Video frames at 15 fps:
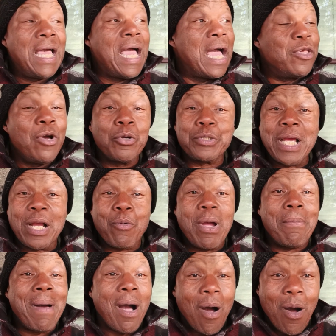You going to take away
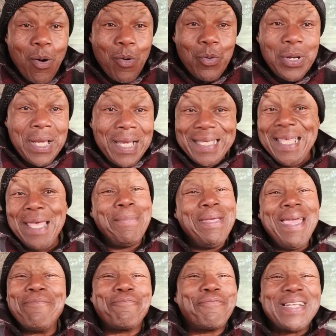my O? Give
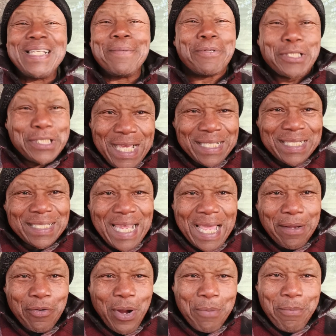me 50% to take
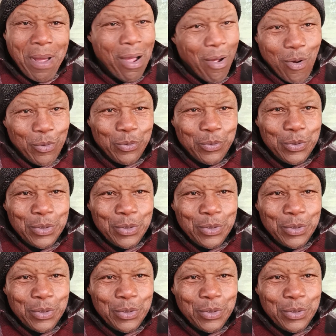away my O.